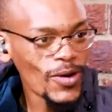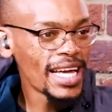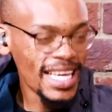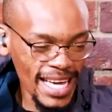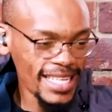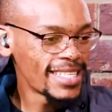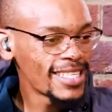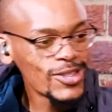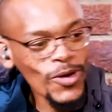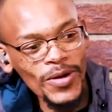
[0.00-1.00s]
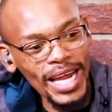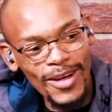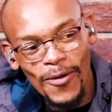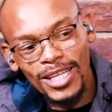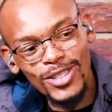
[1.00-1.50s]
again, like
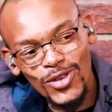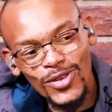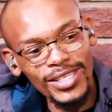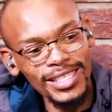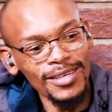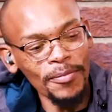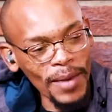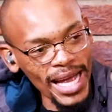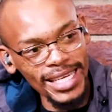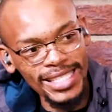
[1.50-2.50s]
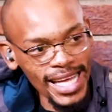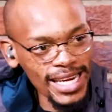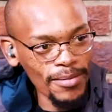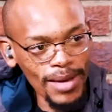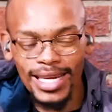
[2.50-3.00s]
once you minus that,
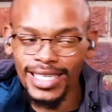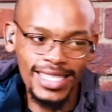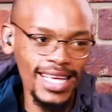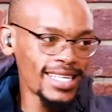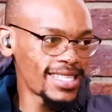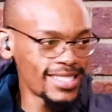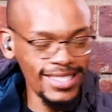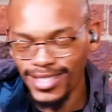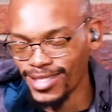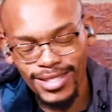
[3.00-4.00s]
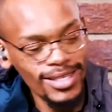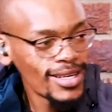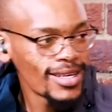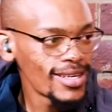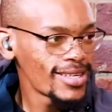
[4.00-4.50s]
and
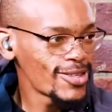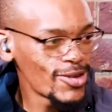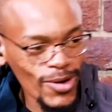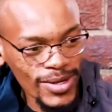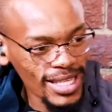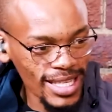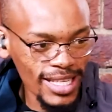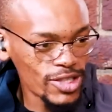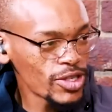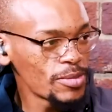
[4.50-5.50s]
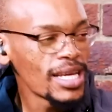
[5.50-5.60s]
you know the streams.